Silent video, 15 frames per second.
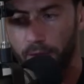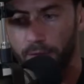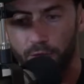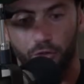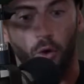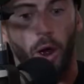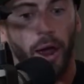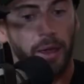
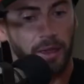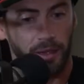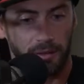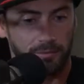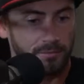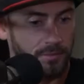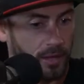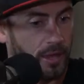So I
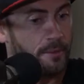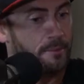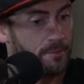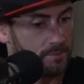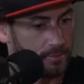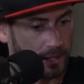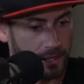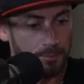
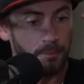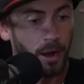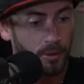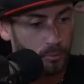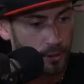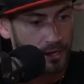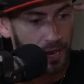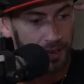am in my
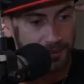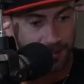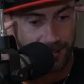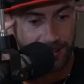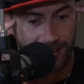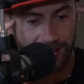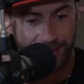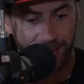
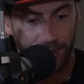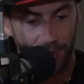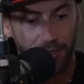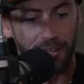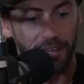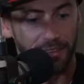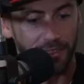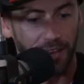reality
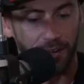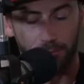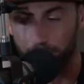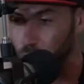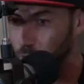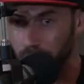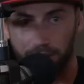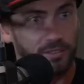thinking that I'm
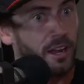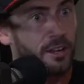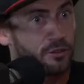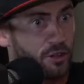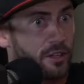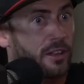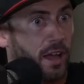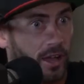doing this
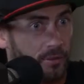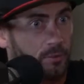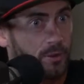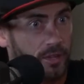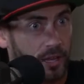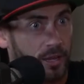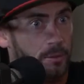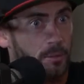IG live
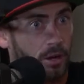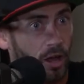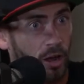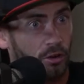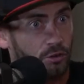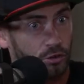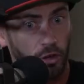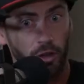with Nicki
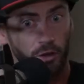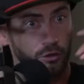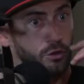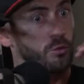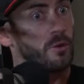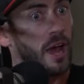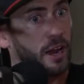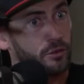Minaj.
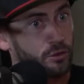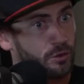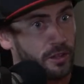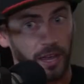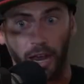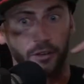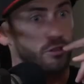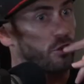So
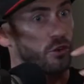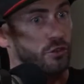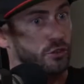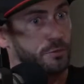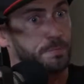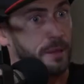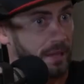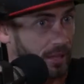naturally, I start
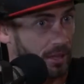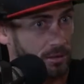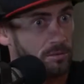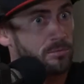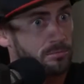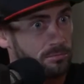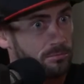speaking